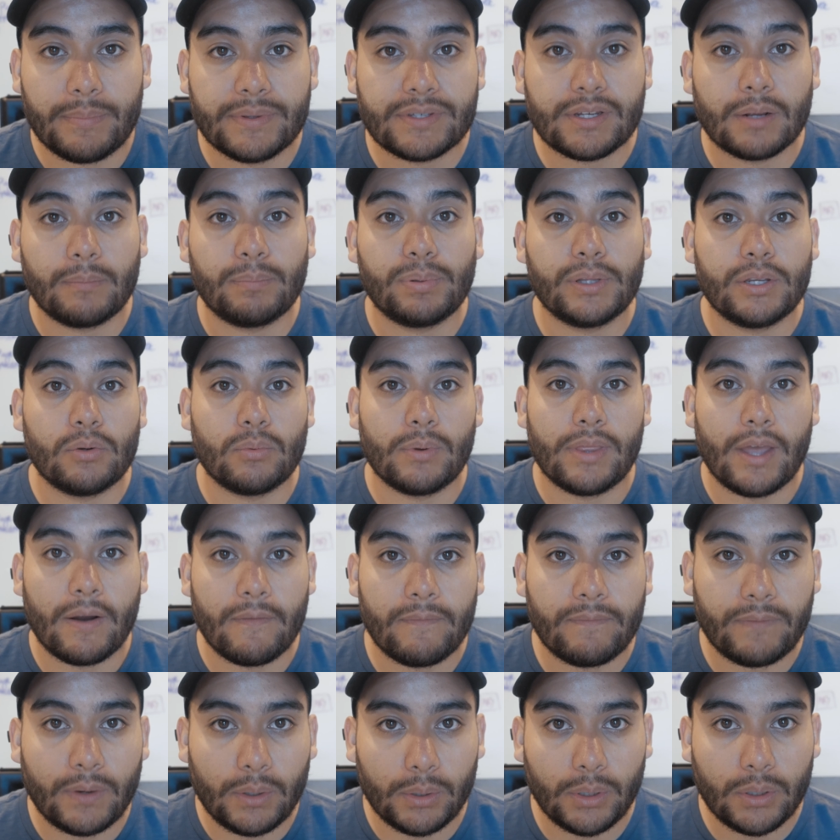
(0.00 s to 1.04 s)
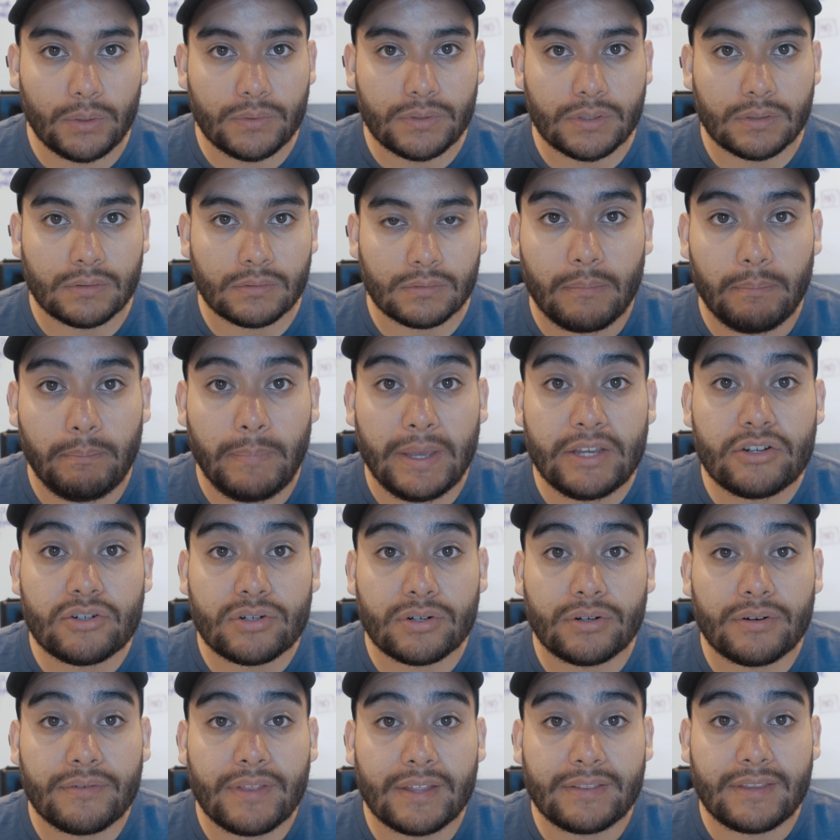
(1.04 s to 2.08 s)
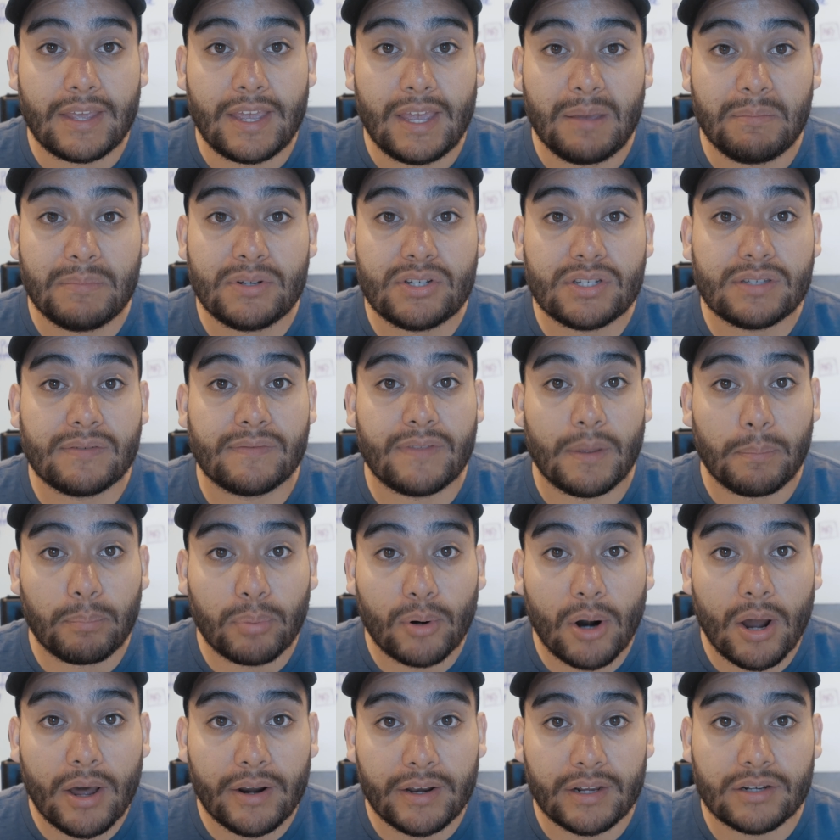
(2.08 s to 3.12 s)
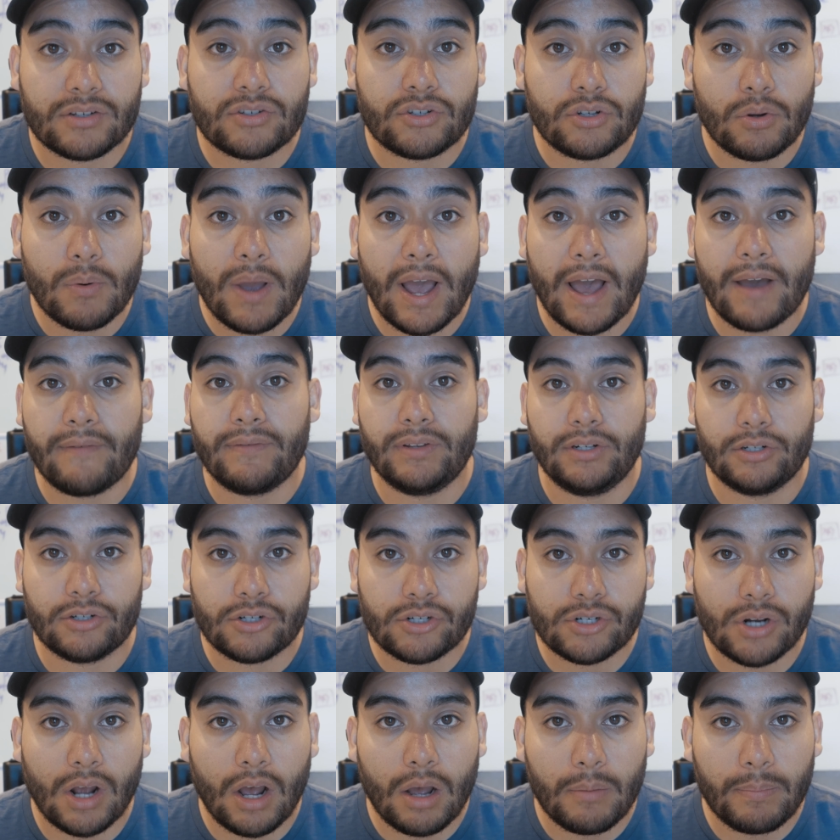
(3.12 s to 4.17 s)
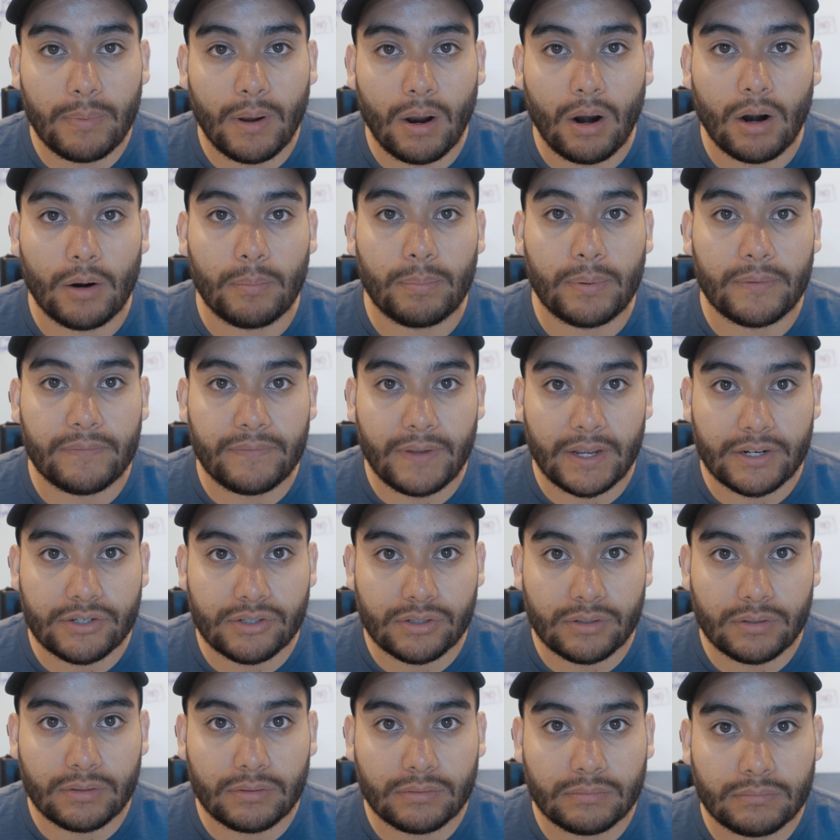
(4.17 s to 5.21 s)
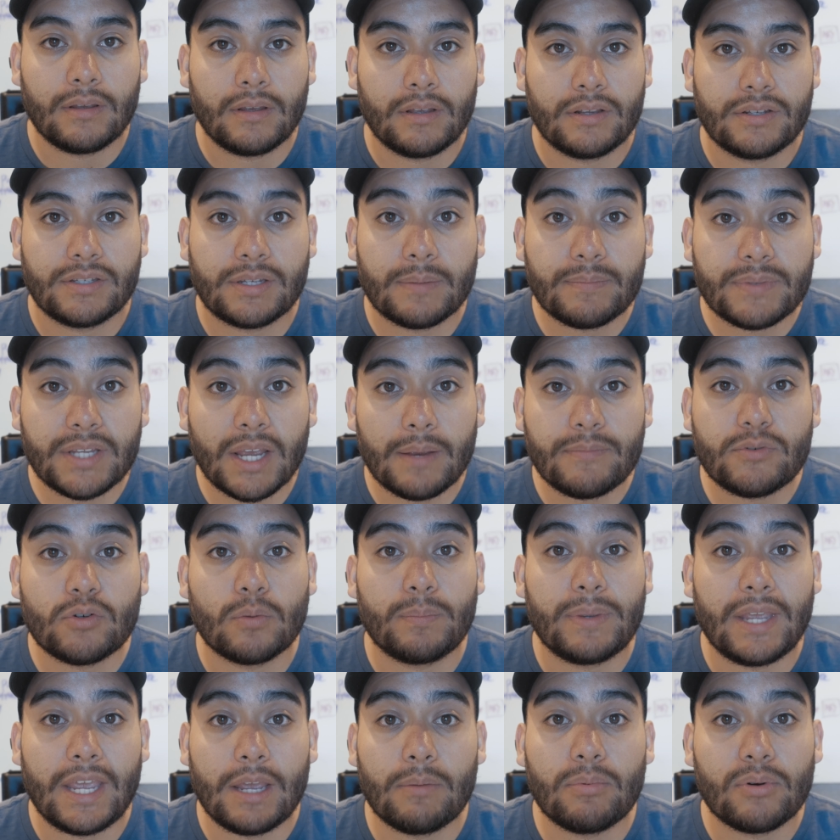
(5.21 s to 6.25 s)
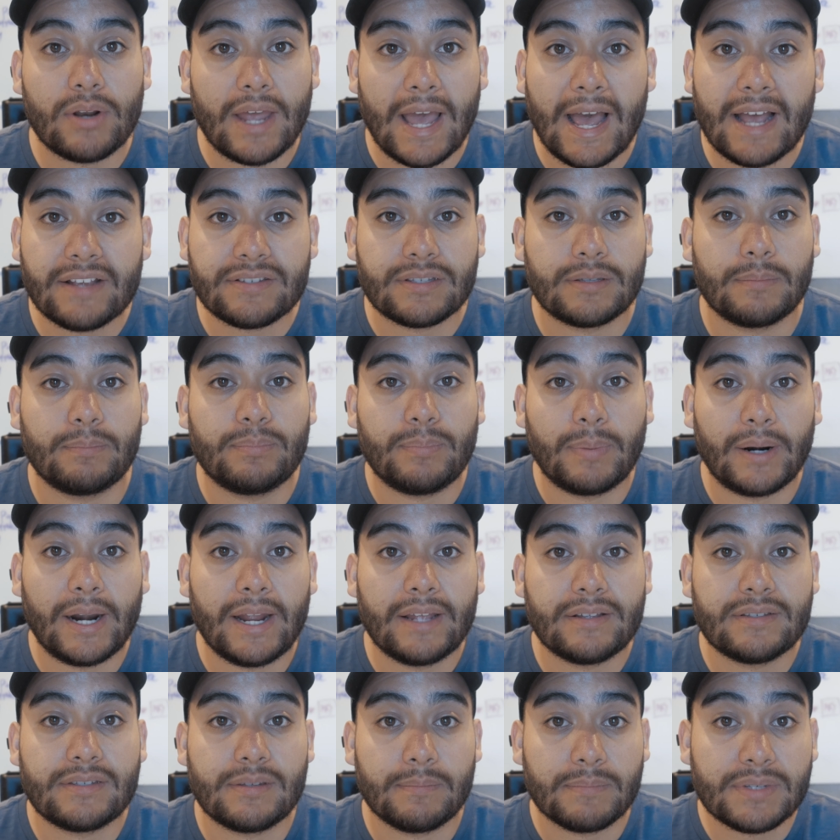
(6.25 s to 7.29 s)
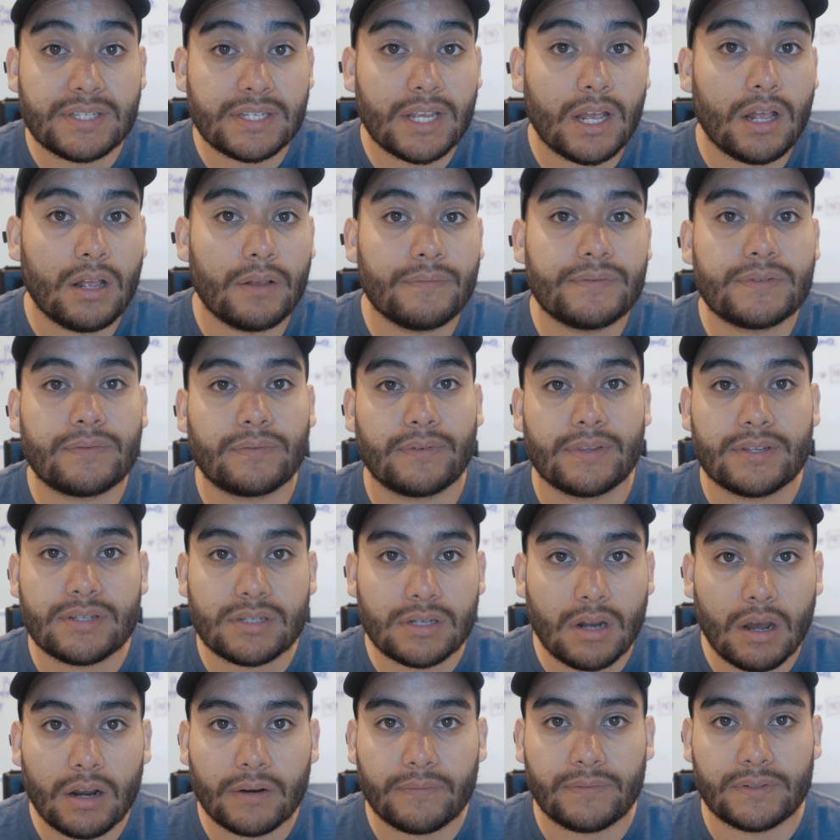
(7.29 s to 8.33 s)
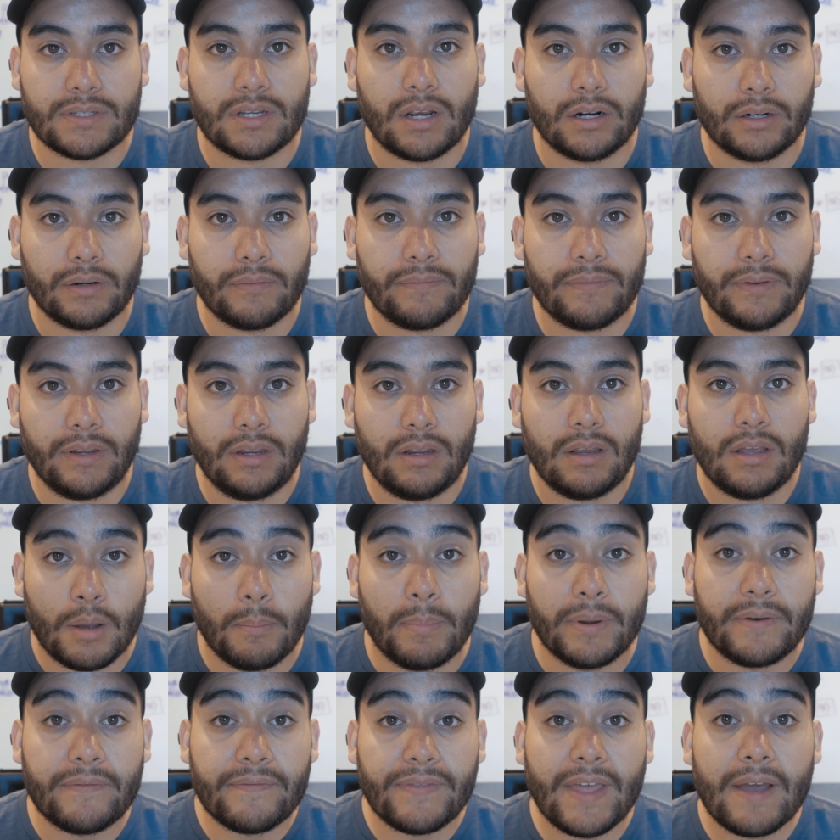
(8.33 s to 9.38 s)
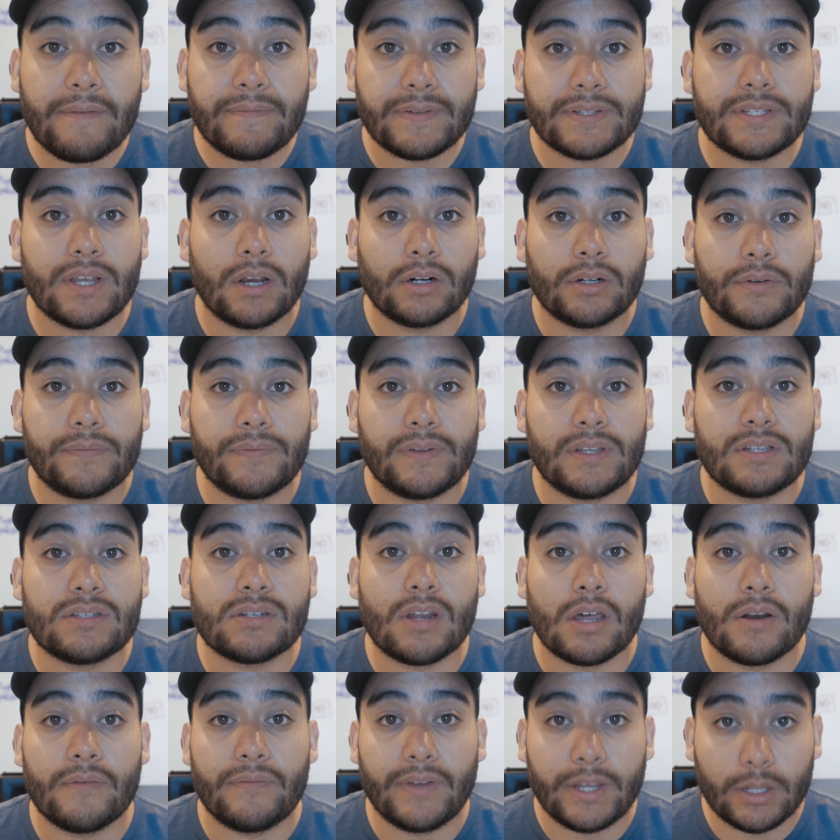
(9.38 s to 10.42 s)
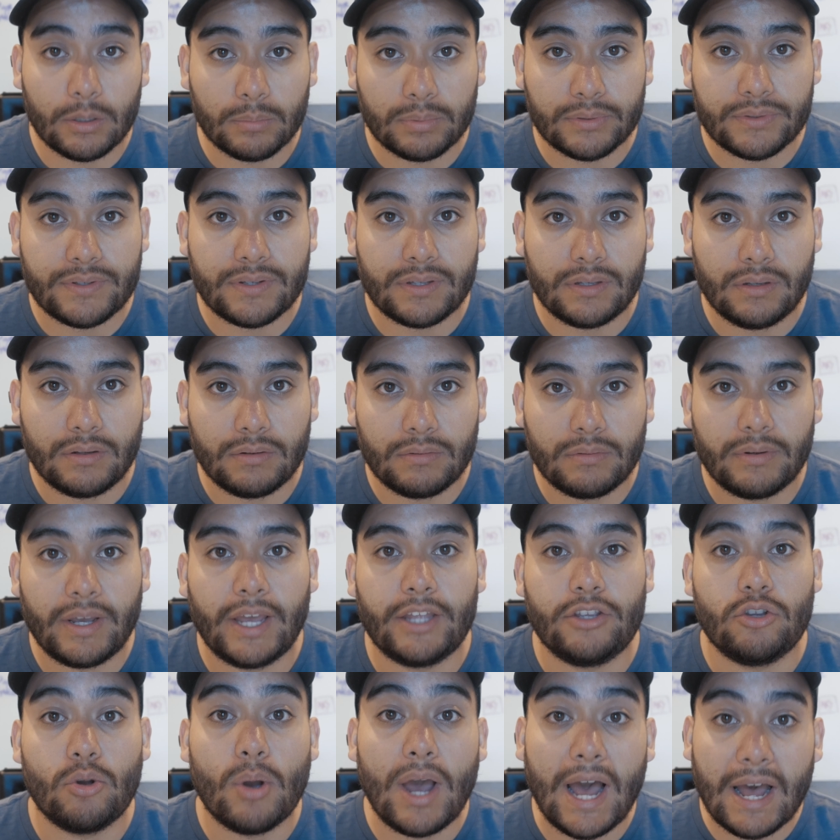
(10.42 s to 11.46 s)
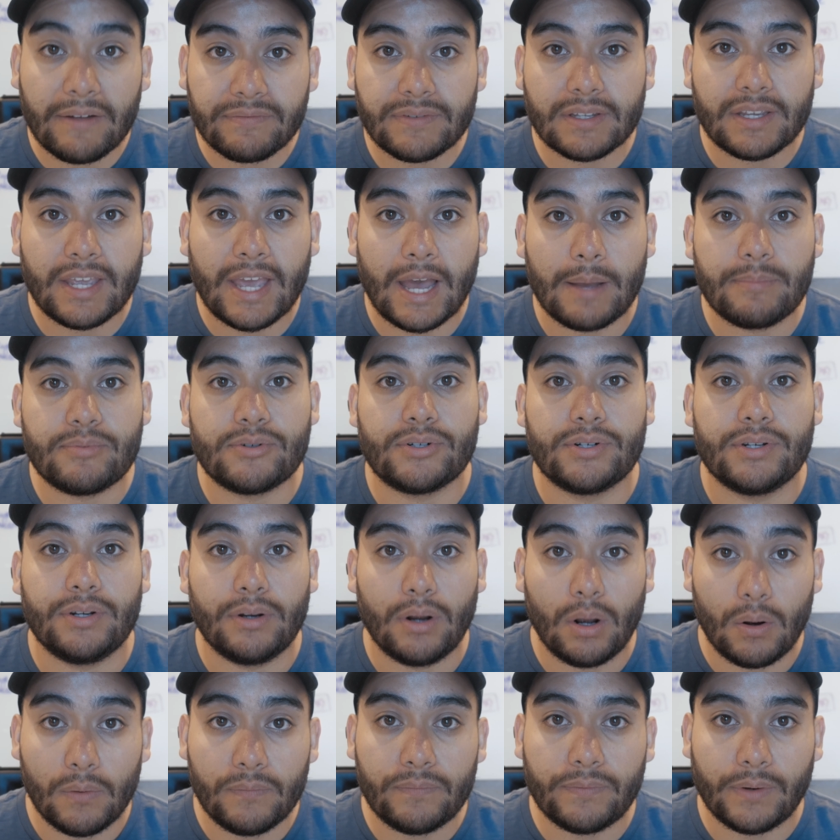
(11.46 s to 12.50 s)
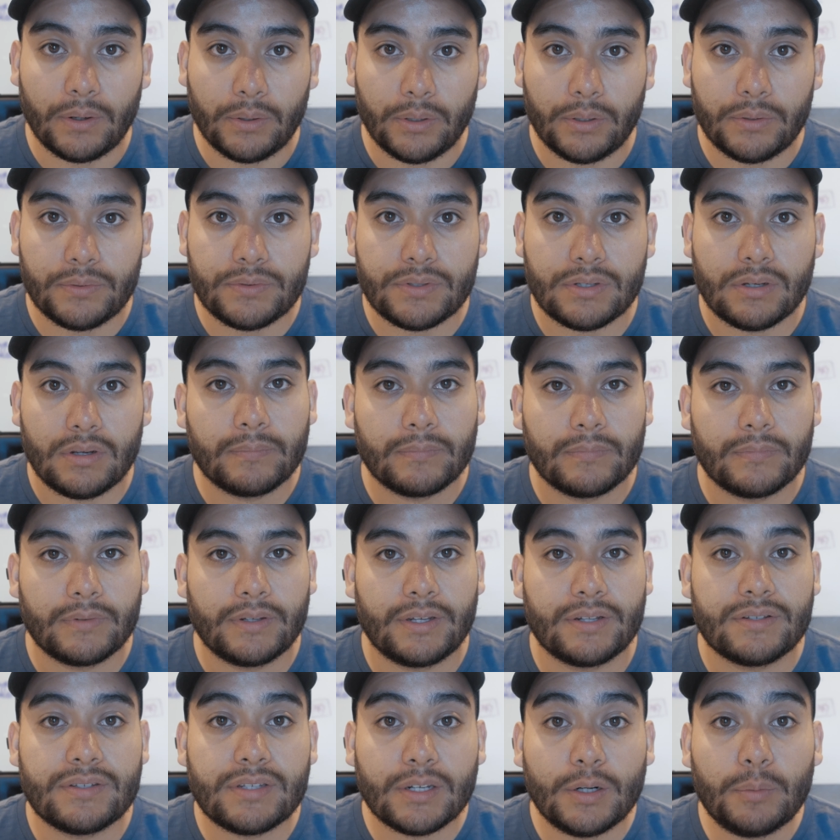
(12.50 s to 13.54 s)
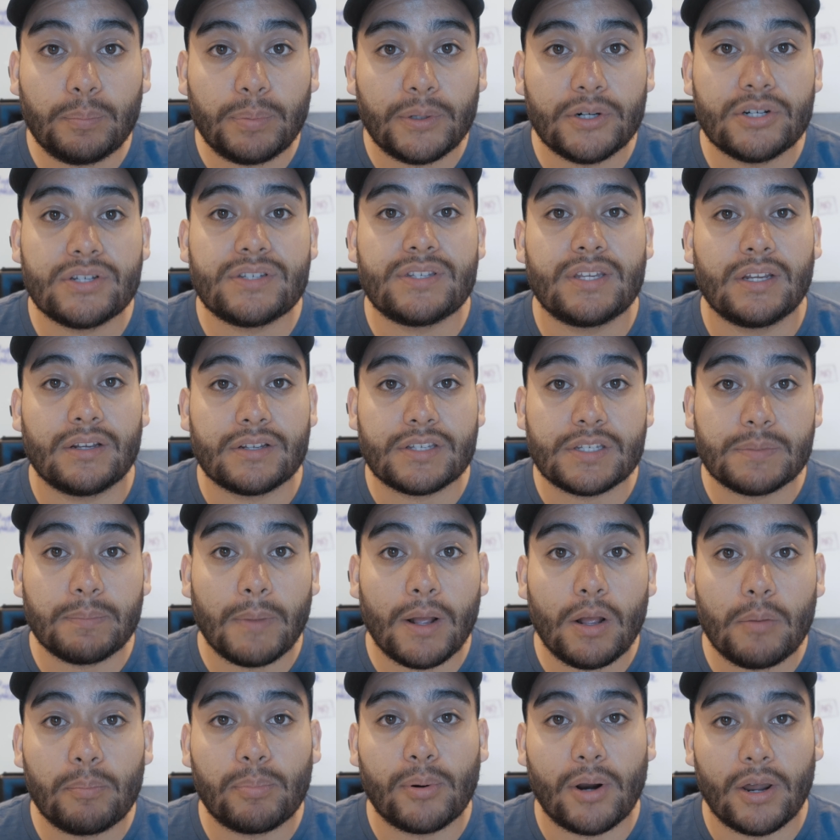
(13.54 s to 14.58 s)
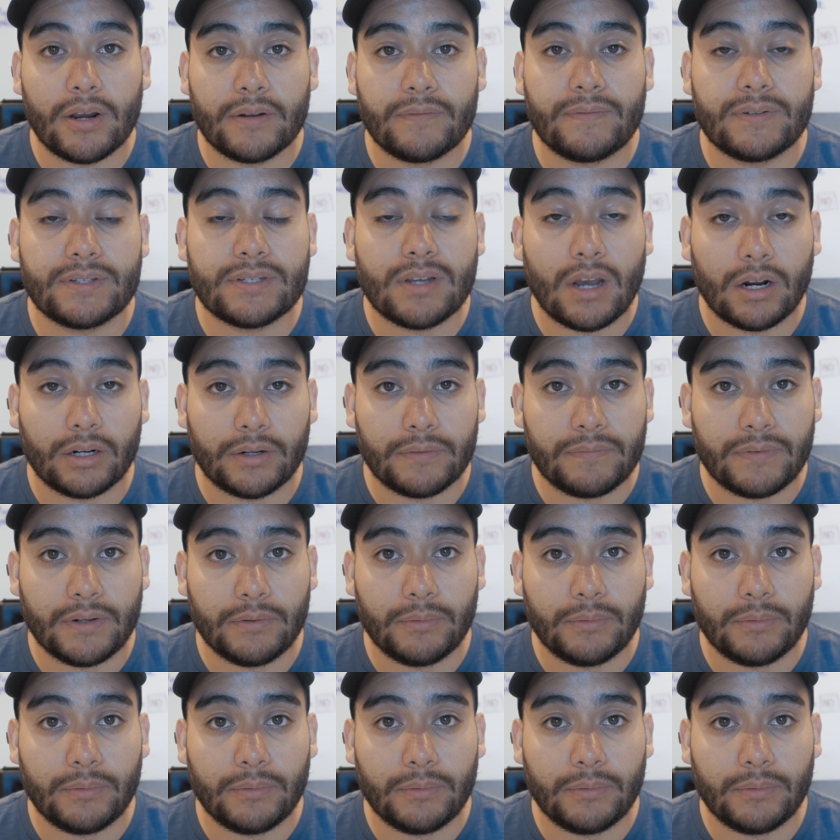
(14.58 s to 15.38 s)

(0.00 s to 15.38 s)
is complete without photos. Make sure that the images of the products you have in your shop are professional. Sometimes you'll be able to ask the brands themselves for the stock photography. But if that photography is not available to you and you have to capture your own photos, consider purchasing a small product photography